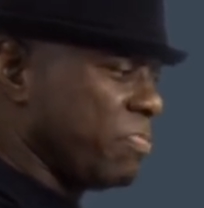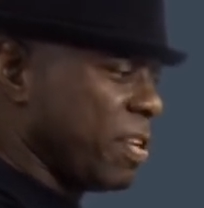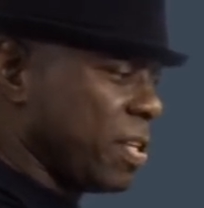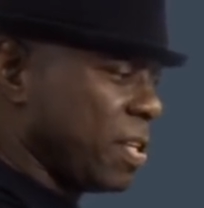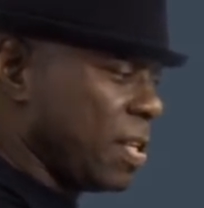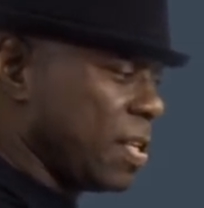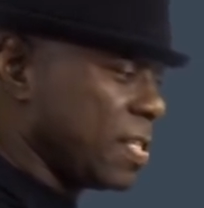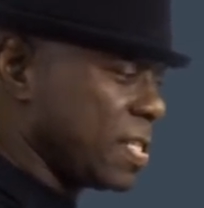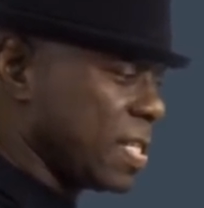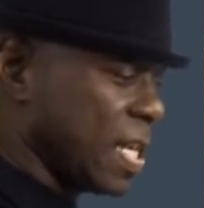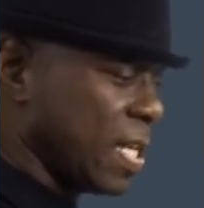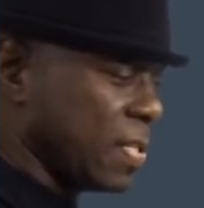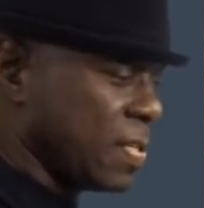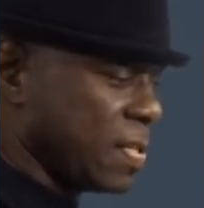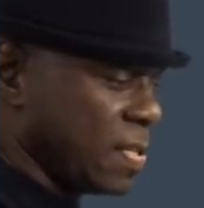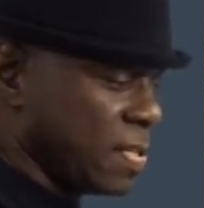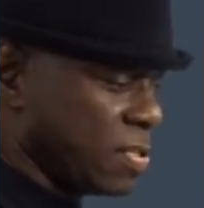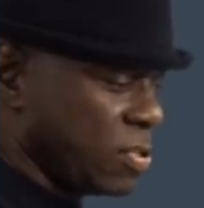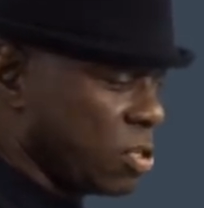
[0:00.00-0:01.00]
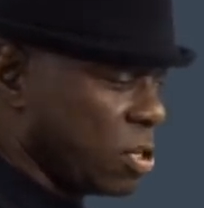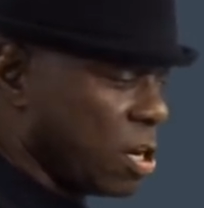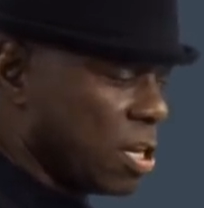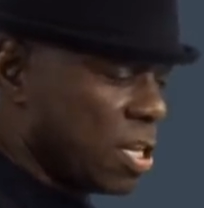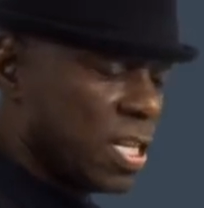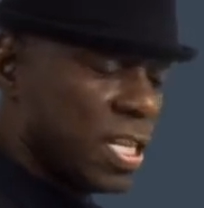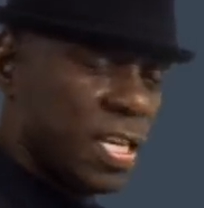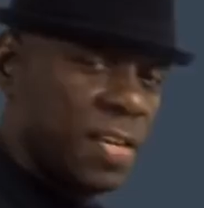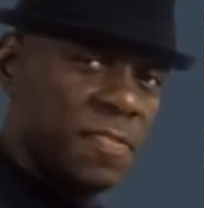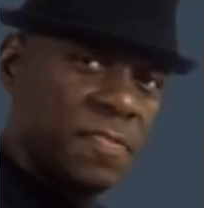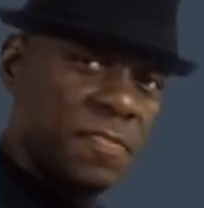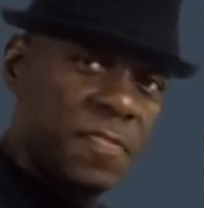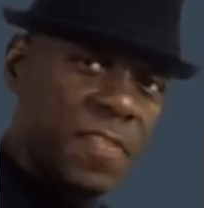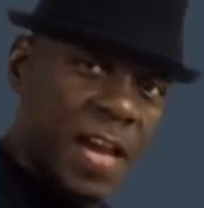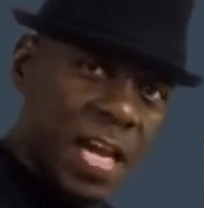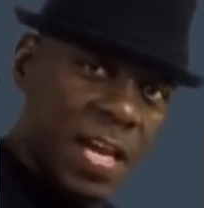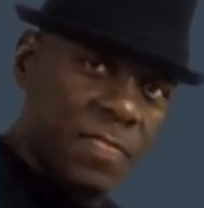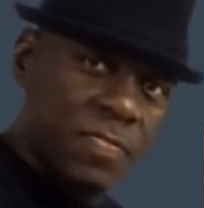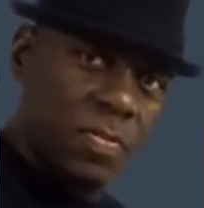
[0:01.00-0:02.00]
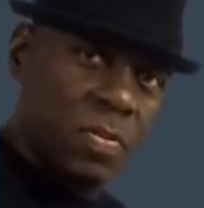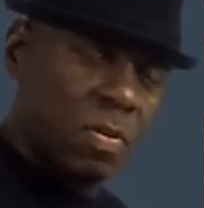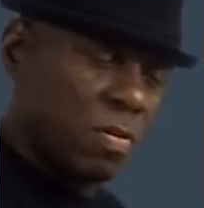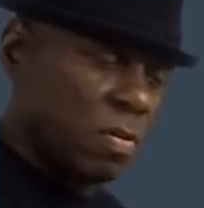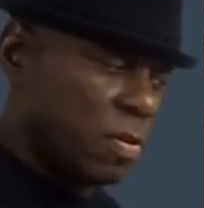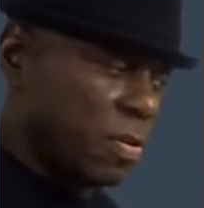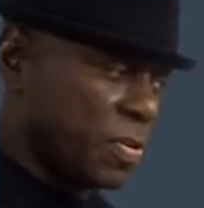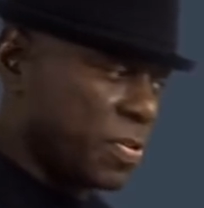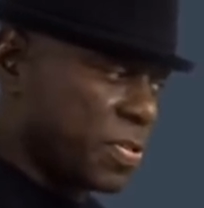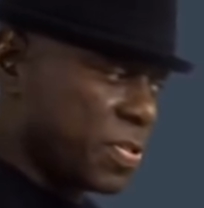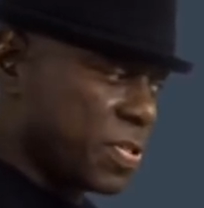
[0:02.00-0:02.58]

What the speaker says: Brenda sent Charlie $5,